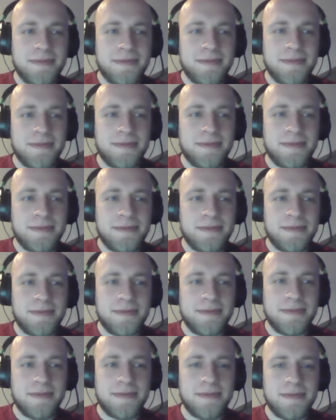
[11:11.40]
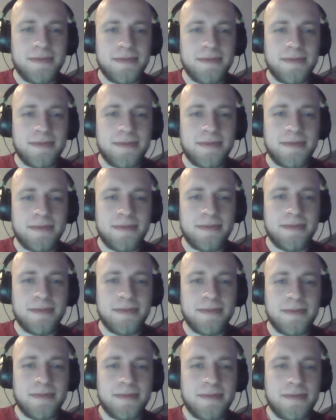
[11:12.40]

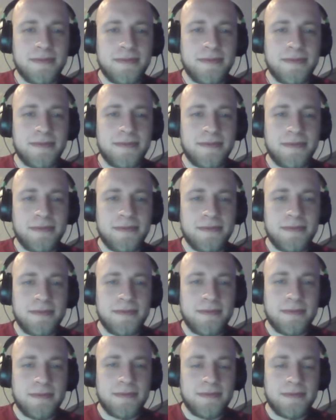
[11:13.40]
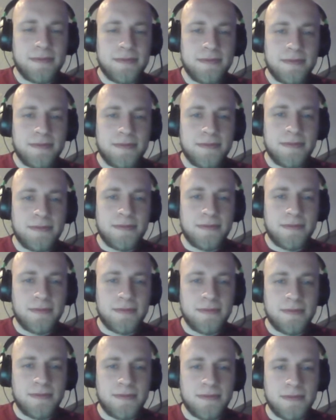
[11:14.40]

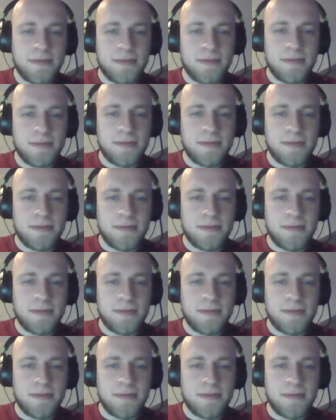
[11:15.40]
(silent)